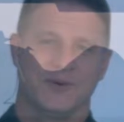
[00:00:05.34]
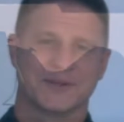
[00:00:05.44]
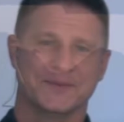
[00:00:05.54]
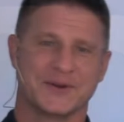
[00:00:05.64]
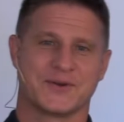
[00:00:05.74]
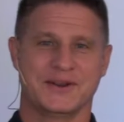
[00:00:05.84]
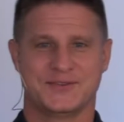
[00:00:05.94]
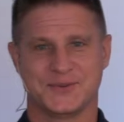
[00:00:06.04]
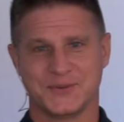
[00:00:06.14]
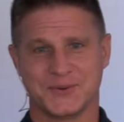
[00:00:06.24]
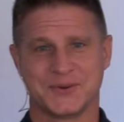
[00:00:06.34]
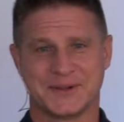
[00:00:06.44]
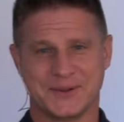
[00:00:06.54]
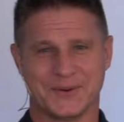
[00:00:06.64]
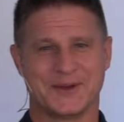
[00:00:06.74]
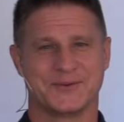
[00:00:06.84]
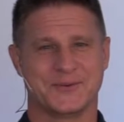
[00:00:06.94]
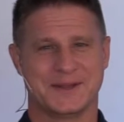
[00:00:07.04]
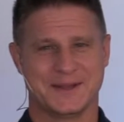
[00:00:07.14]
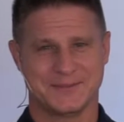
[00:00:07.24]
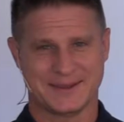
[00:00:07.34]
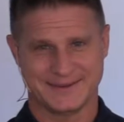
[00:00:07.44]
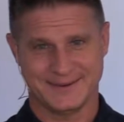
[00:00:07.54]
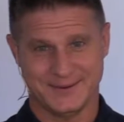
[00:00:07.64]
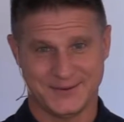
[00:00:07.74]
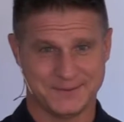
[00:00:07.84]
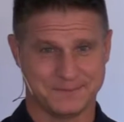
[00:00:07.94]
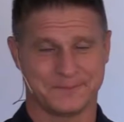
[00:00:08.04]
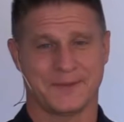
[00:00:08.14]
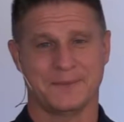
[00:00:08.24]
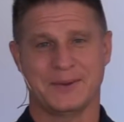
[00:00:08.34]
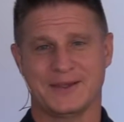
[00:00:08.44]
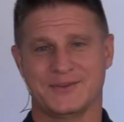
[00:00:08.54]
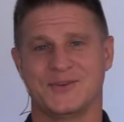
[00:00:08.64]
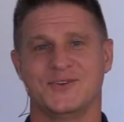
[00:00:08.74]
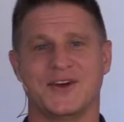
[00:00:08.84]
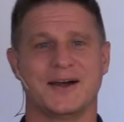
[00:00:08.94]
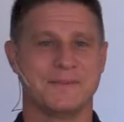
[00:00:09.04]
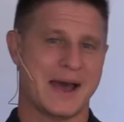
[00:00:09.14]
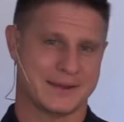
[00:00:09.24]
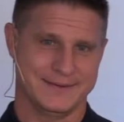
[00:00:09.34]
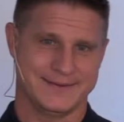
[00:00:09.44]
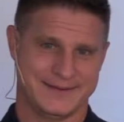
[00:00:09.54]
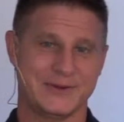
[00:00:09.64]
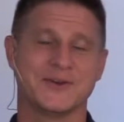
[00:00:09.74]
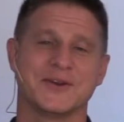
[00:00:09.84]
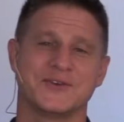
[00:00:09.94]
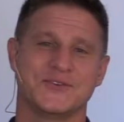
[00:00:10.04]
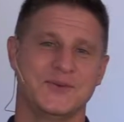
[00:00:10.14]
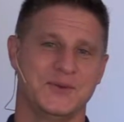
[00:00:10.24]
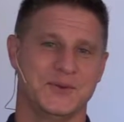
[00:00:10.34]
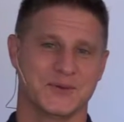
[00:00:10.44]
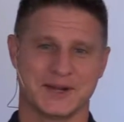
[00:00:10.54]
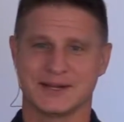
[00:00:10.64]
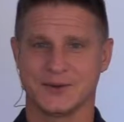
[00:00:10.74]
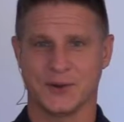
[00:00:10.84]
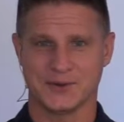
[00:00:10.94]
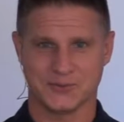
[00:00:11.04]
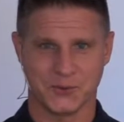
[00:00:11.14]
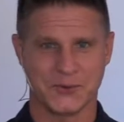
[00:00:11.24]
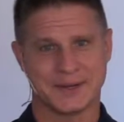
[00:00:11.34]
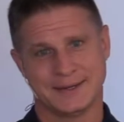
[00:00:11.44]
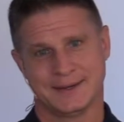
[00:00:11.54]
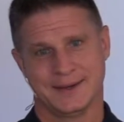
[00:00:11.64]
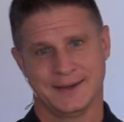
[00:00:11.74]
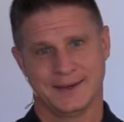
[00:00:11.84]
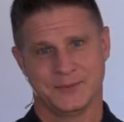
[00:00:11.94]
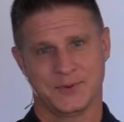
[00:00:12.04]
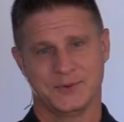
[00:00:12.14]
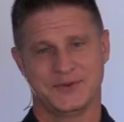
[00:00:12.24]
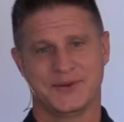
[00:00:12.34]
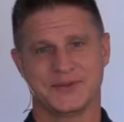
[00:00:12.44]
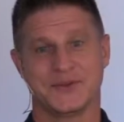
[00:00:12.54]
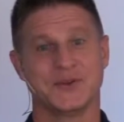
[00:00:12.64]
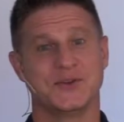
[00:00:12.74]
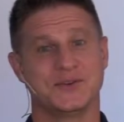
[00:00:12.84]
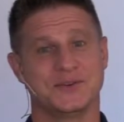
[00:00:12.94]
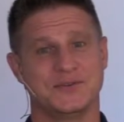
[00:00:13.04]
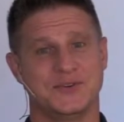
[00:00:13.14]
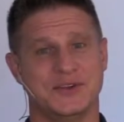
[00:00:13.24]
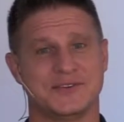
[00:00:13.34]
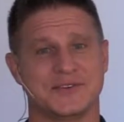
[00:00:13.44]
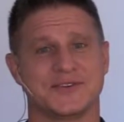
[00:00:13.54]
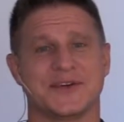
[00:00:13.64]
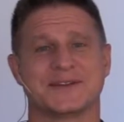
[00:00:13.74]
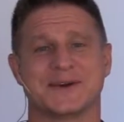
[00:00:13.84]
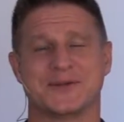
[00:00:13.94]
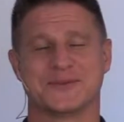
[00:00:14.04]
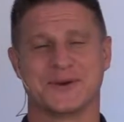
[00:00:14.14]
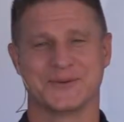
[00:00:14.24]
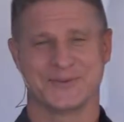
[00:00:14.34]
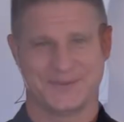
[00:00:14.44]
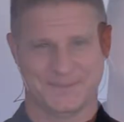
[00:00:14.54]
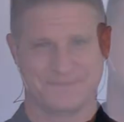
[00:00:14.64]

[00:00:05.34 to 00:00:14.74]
Welcome to Christ the Lord, Clearwater's weekly message. I'm Pastor John Backus, here in our studio in Clearwater, Florida, where we share the good news of Jesus on the Gulf Coast.